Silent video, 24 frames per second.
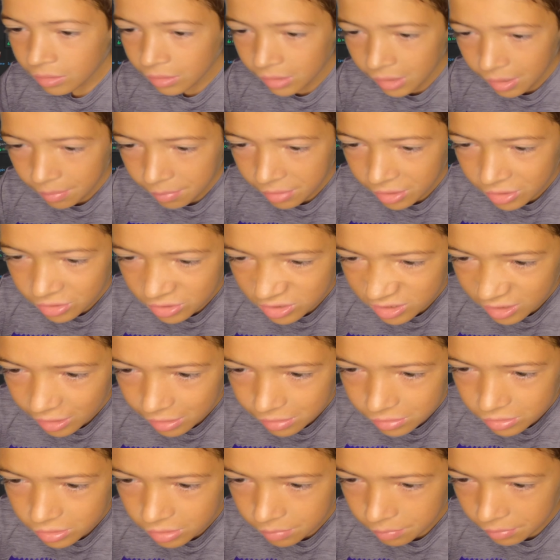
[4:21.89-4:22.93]
Let me just
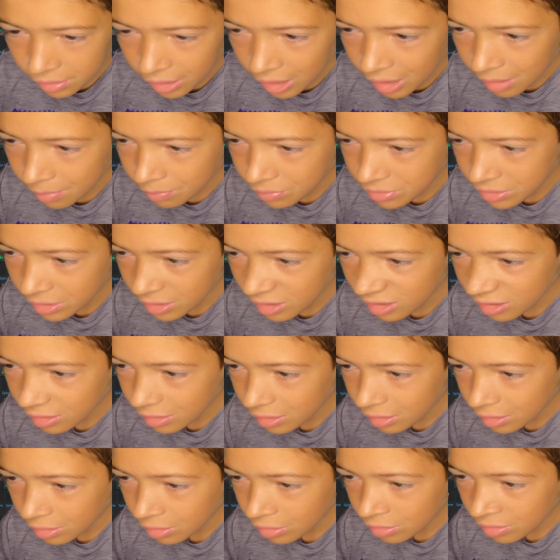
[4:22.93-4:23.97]
get some games in
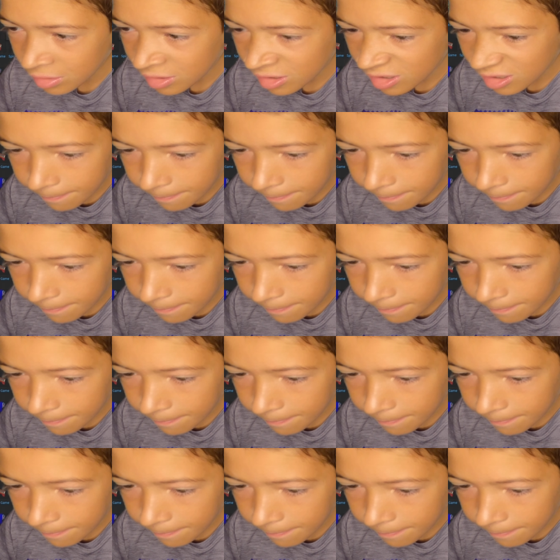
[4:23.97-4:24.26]
here.